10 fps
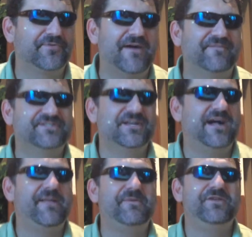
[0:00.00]
prophecy.
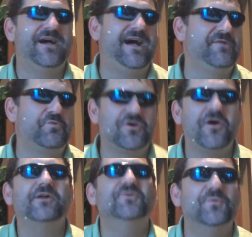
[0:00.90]
I mean,
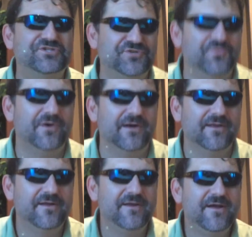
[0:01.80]
call it what you
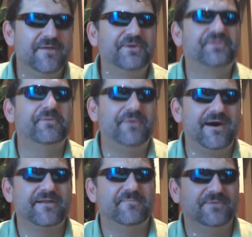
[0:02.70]
want. But the
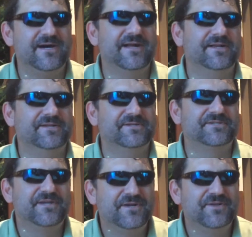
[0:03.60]
bottom line
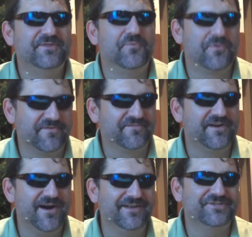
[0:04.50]
is, the Word of
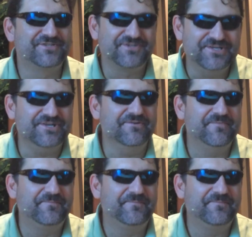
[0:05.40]
God is true.